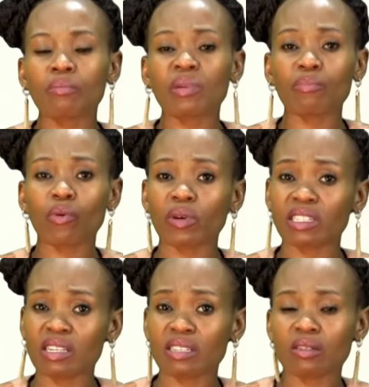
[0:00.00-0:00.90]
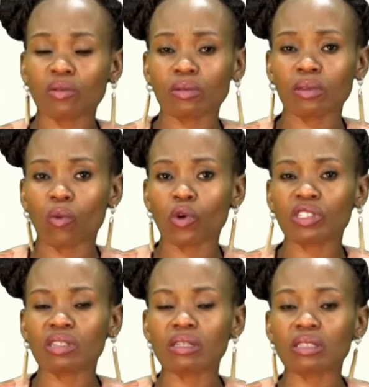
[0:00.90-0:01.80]
people were testing the
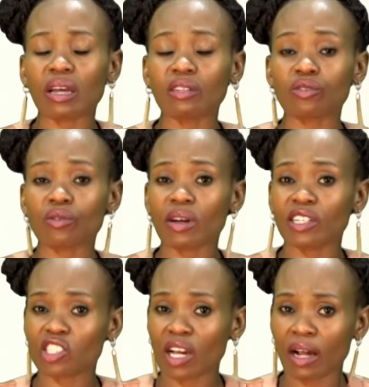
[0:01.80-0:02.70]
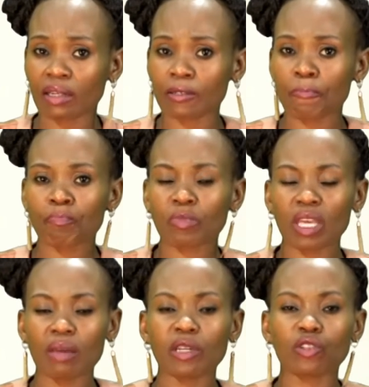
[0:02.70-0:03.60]
waters, and so a child
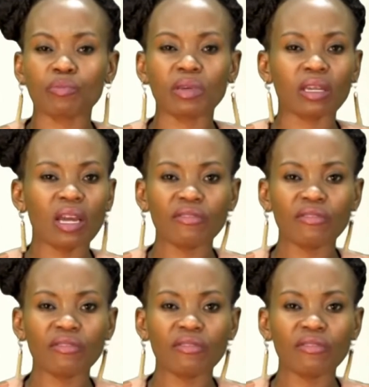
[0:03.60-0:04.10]
came into being.